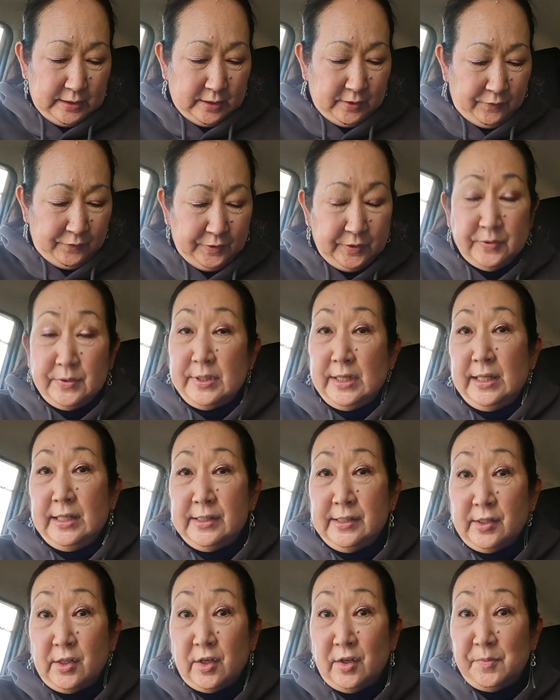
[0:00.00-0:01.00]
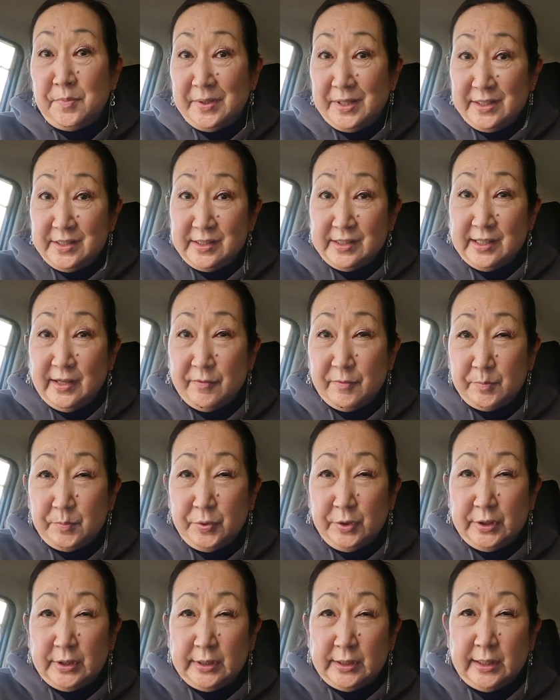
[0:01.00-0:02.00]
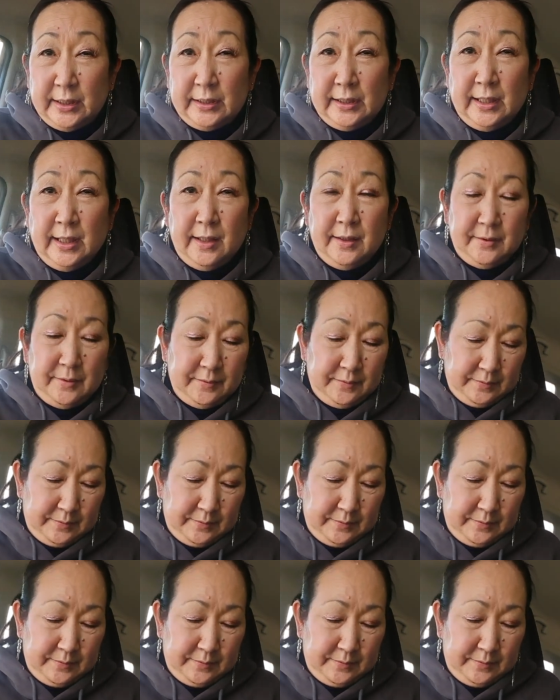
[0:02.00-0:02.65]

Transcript: a few days ago, but I just haven't put it on yet.